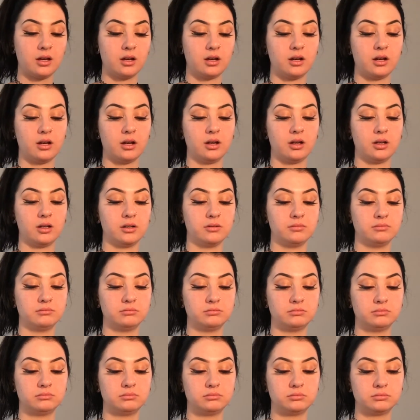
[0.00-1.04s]
uh,
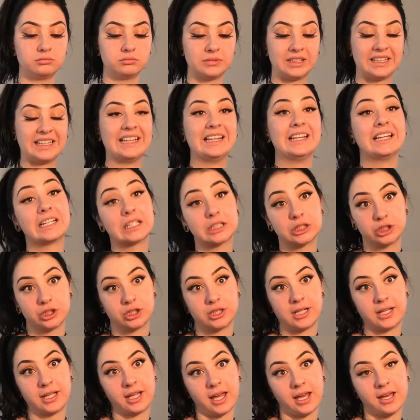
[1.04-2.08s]

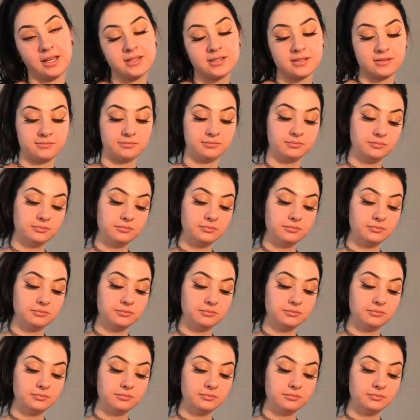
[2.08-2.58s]
elixir, I guess.